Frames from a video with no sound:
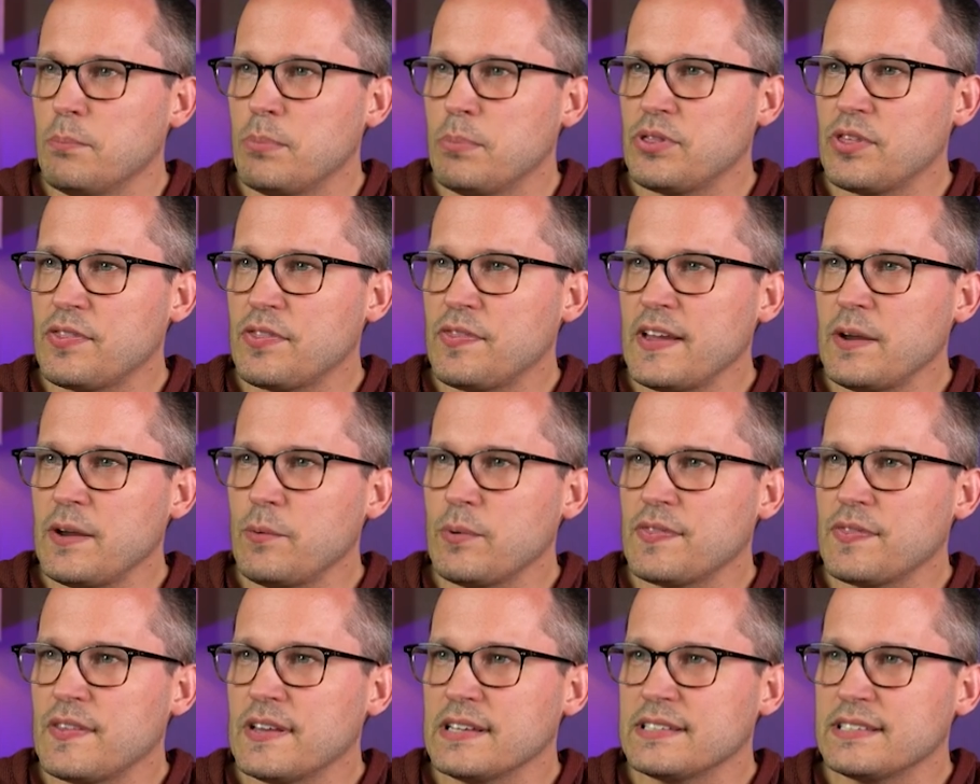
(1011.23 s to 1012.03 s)
But the thing
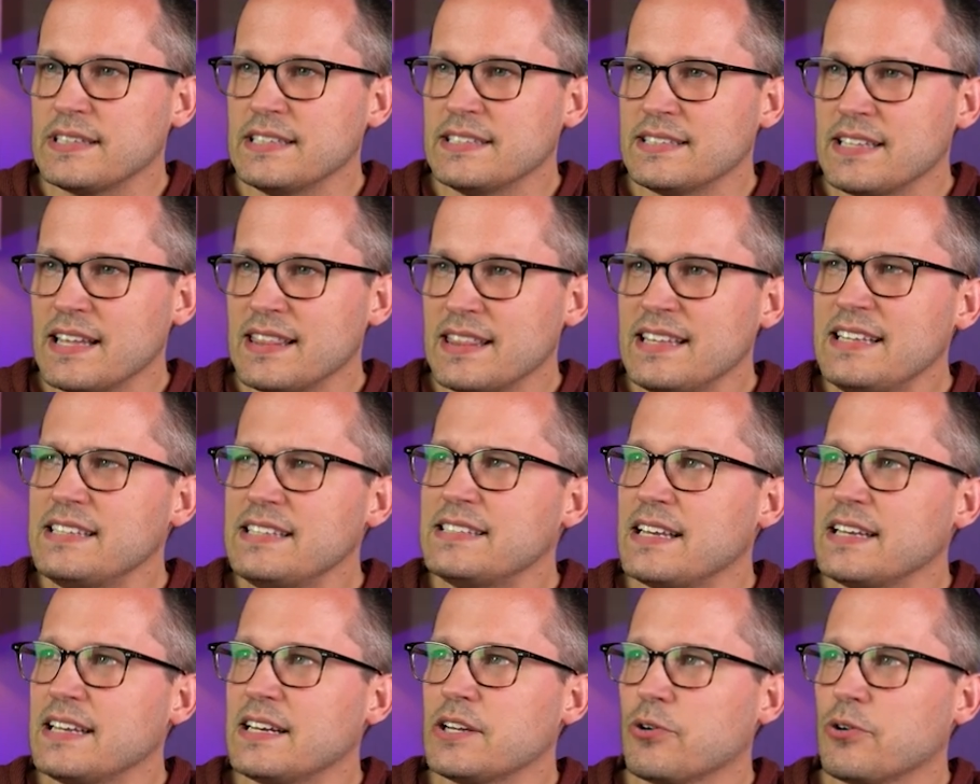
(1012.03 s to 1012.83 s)
with this is that these
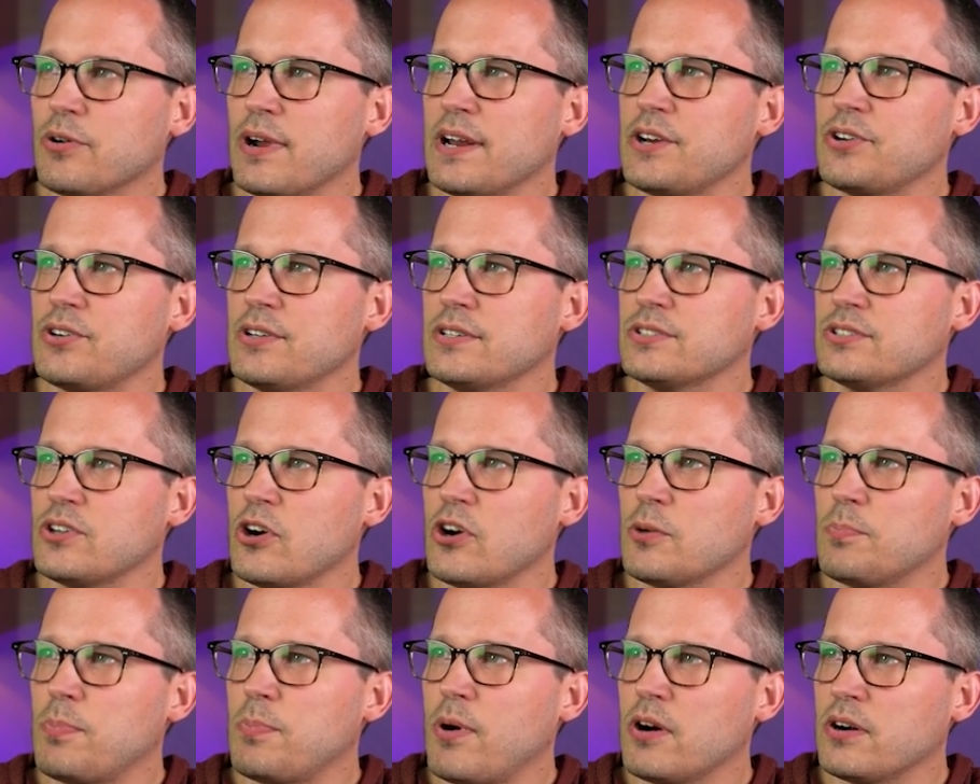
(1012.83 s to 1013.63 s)
integrations
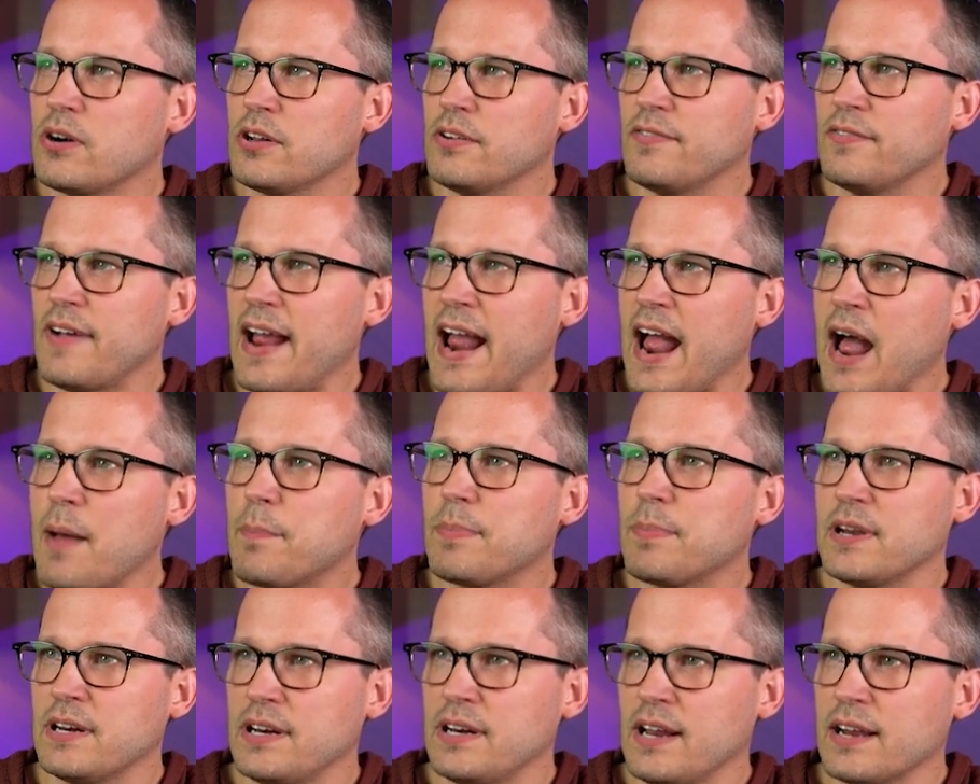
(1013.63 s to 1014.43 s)
are part of
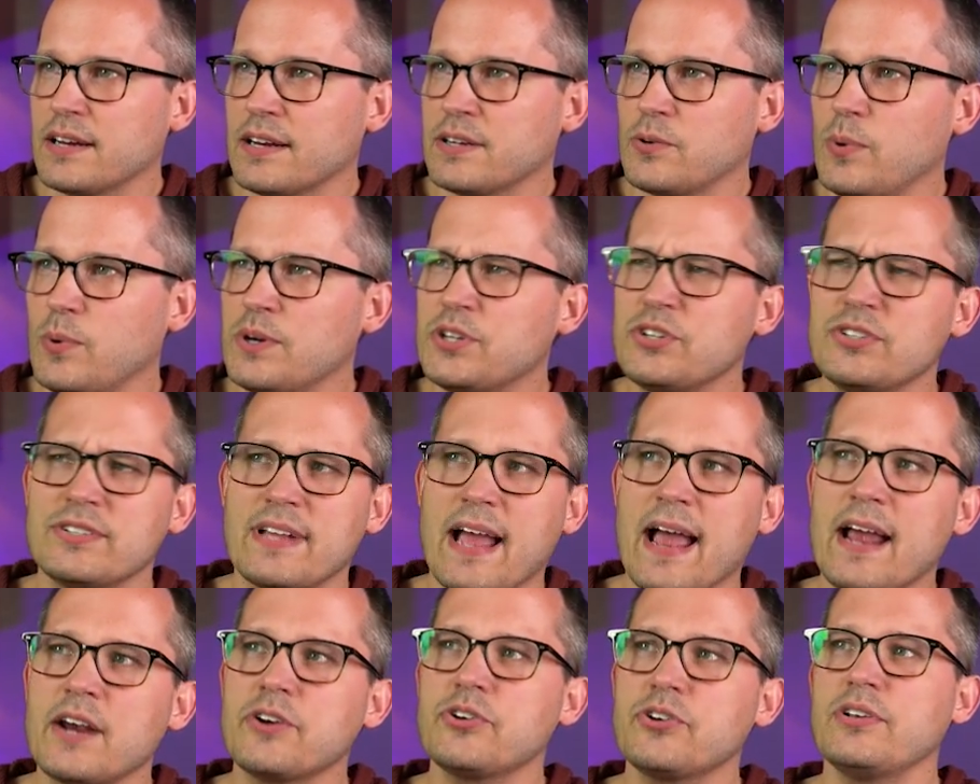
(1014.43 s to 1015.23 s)
App Connect, which is
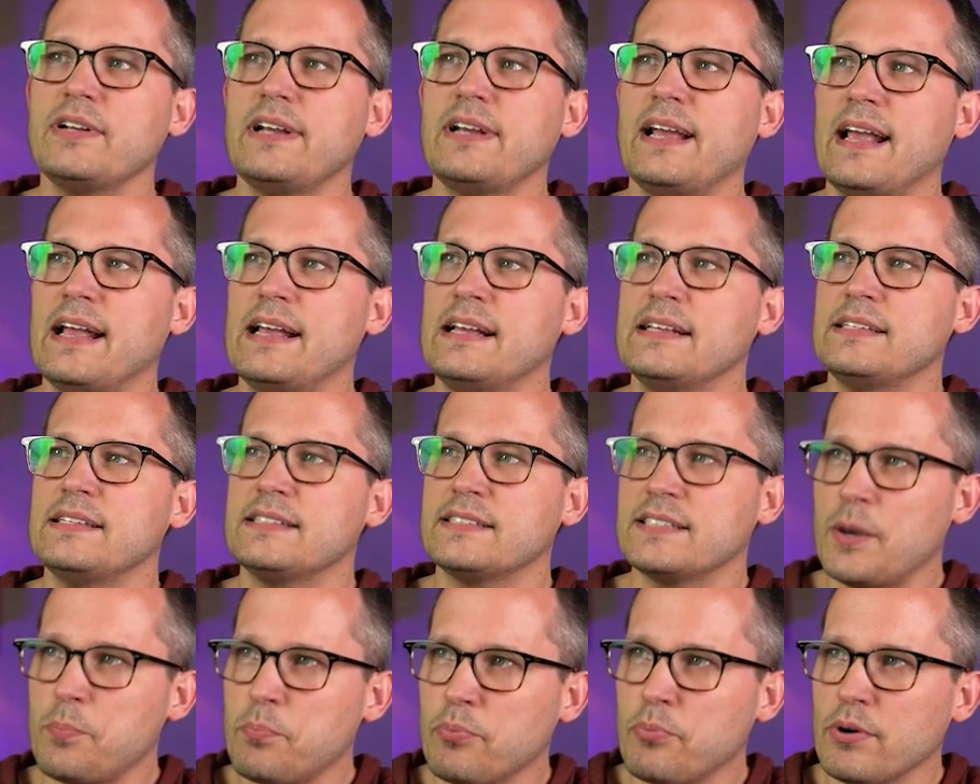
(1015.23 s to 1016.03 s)
actually a
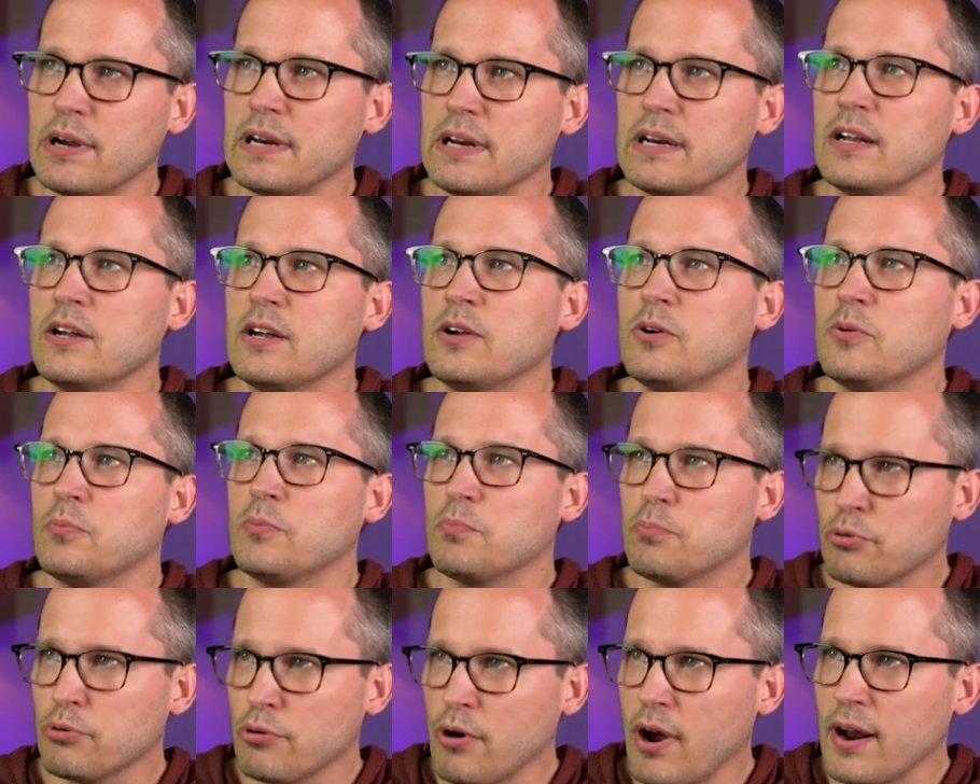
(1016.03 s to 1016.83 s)
separate
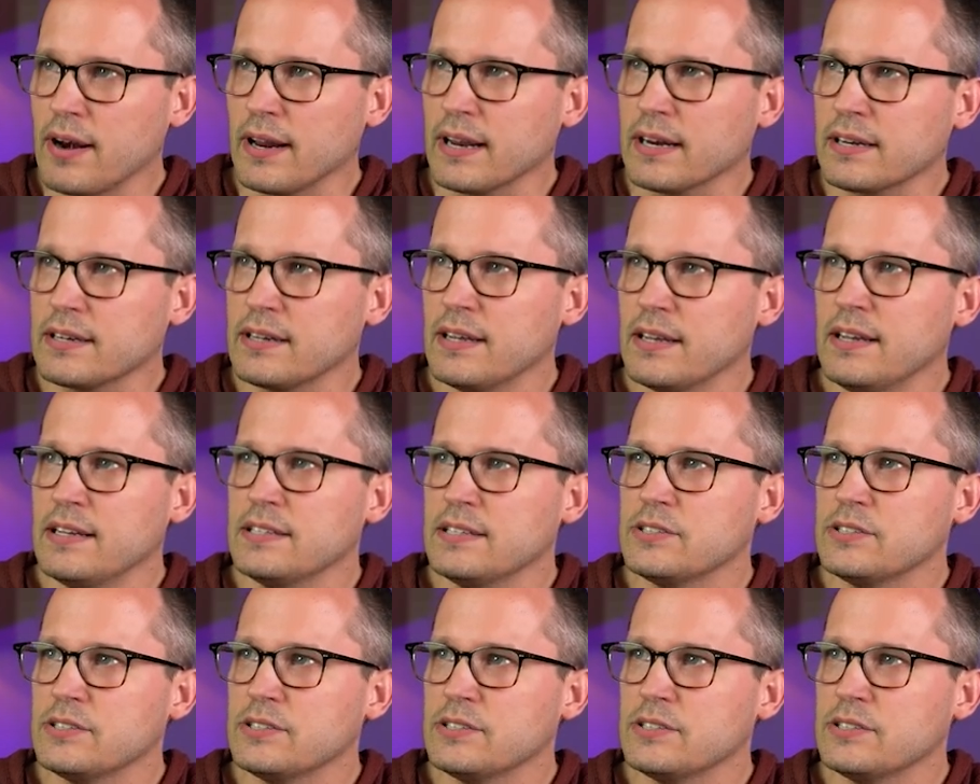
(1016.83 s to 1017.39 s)
product.